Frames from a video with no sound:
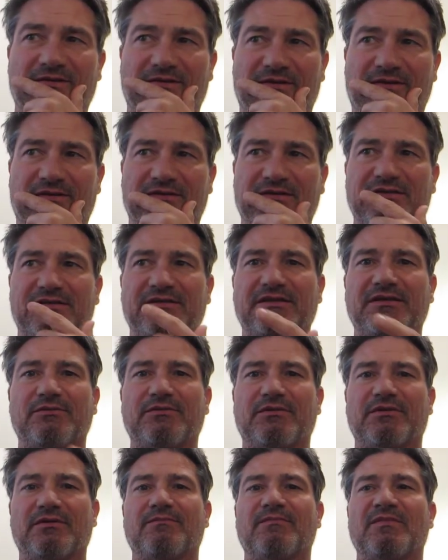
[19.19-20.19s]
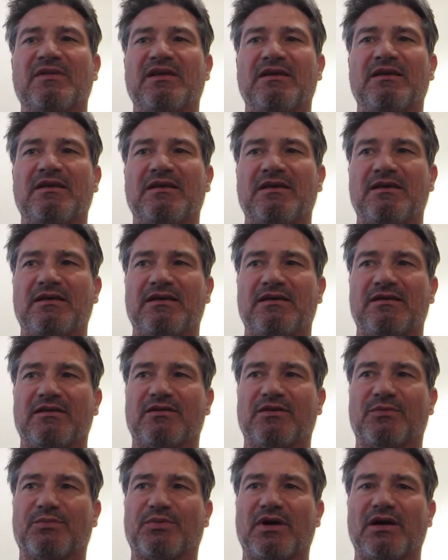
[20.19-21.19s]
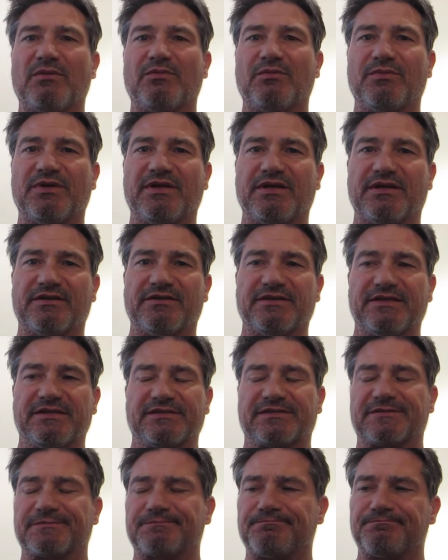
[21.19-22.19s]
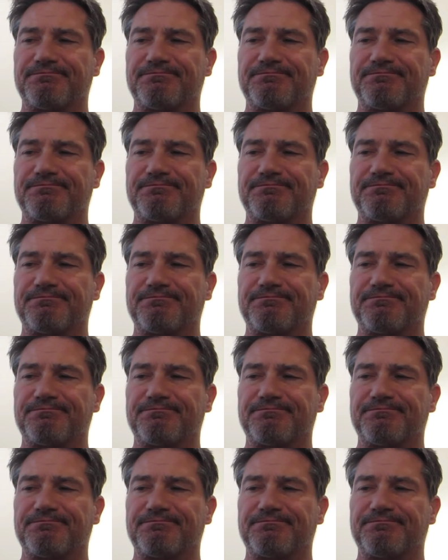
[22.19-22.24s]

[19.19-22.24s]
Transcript: you see, the problem here is